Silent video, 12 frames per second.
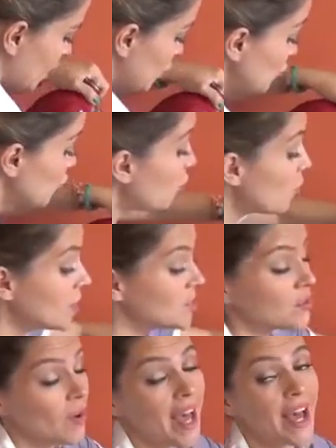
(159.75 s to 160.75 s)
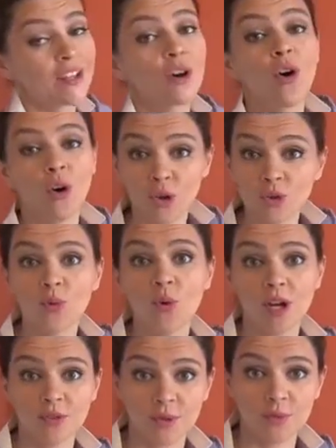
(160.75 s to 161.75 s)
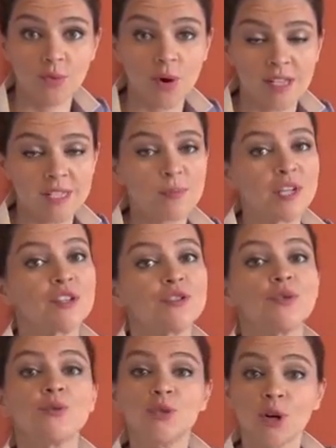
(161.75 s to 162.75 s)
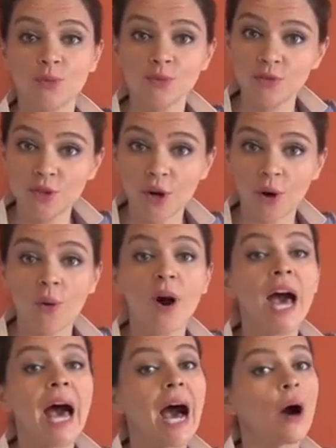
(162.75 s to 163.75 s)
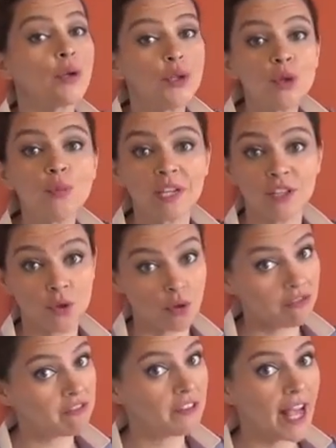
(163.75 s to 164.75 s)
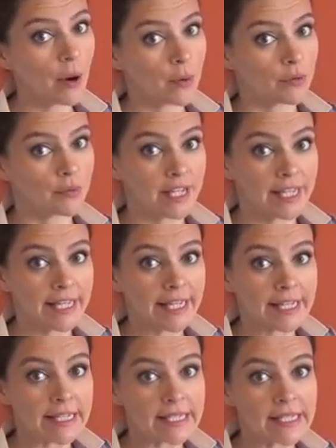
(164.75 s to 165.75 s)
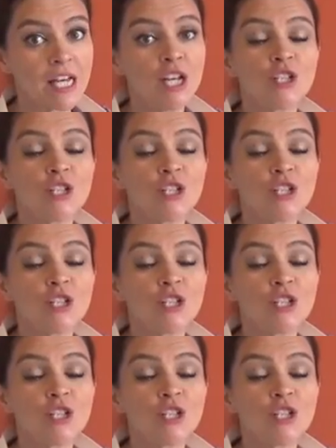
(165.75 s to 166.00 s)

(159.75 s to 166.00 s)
You don't want to add all the water at once because you don't know how humid your flour really is.